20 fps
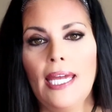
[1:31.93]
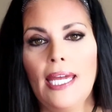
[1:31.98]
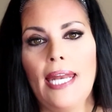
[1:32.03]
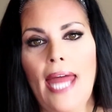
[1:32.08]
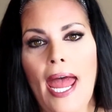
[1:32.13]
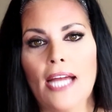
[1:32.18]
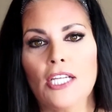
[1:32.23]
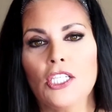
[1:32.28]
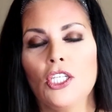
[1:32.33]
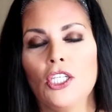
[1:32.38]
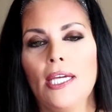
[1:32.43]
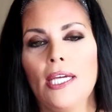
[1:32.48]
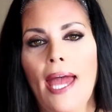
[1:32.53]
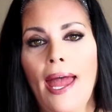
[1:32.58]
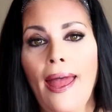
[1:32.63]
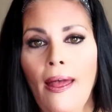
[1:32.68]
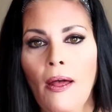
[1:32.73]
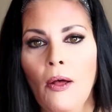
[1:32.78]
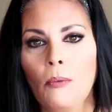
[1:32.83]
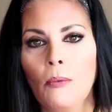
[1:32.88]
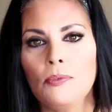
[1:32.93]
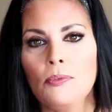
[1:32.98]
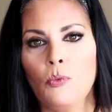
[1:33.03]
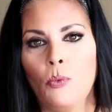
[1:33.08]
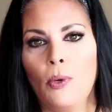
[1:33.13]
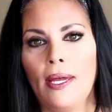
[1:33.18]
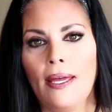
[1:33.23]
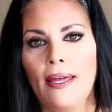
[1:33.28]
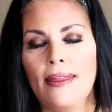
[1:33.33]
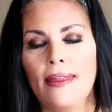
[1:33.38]
It actually helped
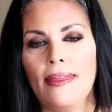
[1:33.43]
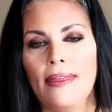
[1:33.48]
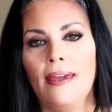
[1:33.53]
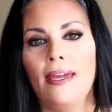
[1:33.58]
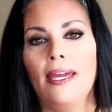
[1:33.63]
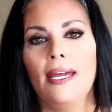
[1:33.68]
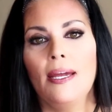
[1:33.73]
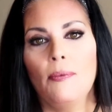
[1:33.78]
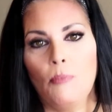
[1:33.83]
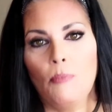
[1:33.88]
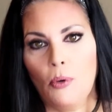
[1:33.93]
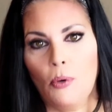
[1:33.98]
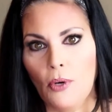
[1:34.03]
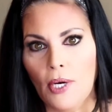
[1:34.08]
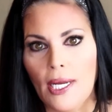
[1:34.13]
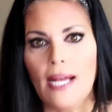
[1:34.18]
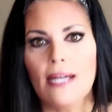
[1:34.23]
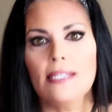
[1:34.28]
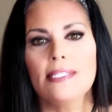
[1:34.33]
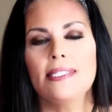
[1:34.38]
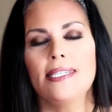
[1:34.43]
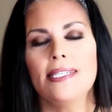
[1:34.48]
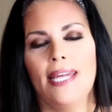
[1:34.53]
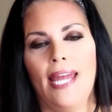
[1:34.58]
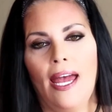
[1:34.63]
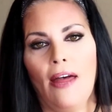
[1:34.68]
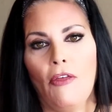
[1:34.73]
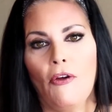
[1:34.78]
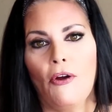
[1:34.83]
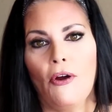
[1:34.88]
with putting us
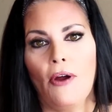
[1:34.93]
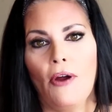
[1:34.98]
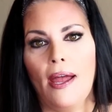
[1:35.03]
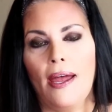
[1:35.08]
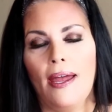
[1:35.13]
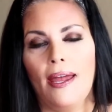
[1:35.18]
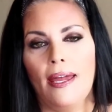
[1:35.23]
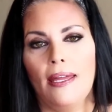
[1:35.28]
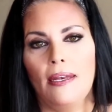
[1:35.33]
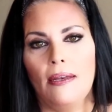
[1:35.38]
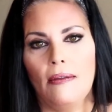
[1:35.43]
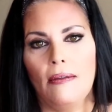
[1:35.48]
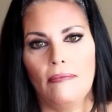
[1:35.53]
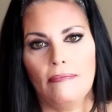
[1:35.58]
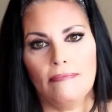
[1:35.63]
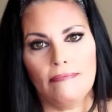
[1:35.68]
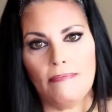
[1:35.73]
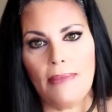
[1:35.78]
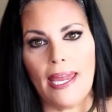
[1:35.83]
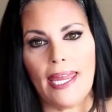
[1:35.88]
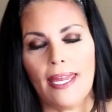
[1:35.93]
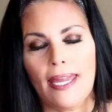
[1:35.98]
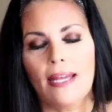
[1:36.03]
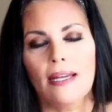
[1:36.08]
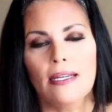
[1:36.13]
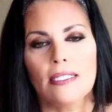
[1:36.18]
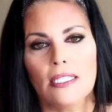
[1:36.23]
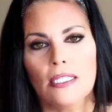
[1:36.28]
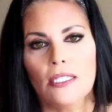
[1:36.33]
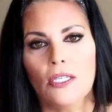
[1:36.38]
together and making
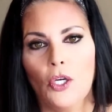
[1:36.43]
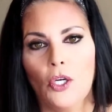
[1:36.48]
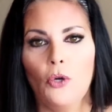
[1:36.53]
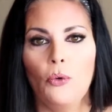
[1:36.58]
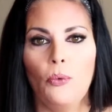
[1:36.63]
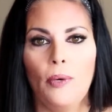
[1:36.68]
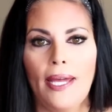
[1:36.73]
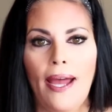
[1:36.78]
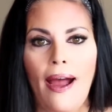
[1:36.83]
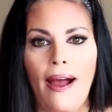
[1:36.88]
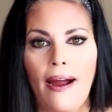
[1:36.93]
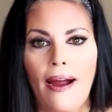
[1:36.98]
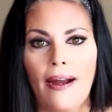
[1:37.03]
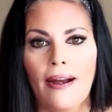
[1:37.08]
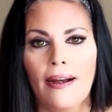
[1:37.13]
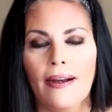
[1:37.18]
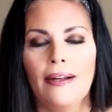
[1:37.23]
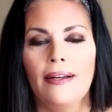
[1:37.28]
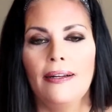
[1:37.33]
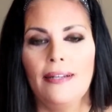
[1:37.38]
us who we are.